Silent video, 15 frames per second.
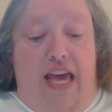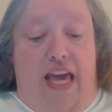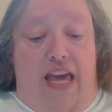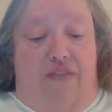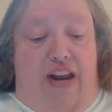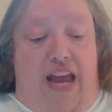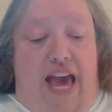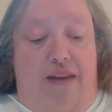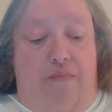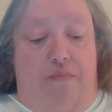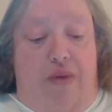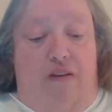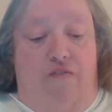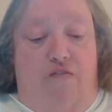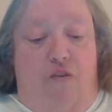If it hadn't
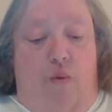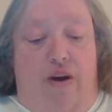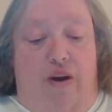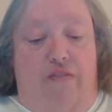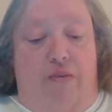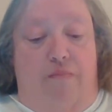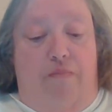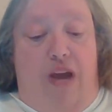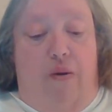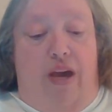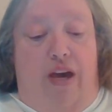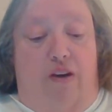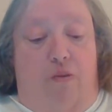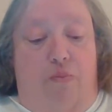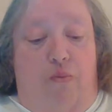been for one of the merry
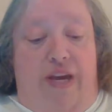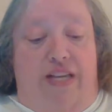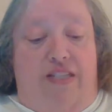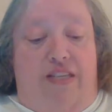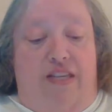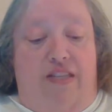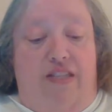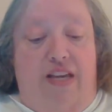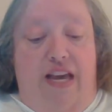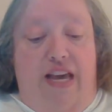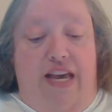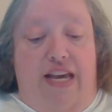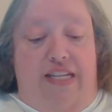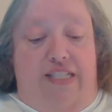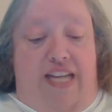little breezes,
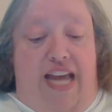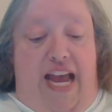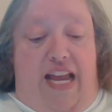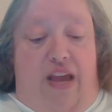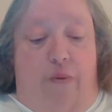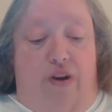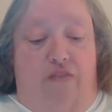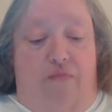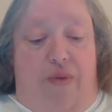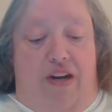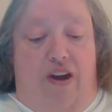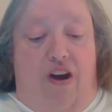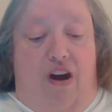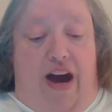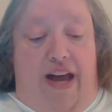Danny would have been
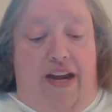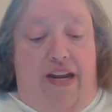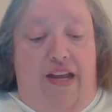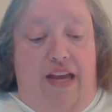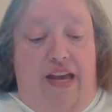caught.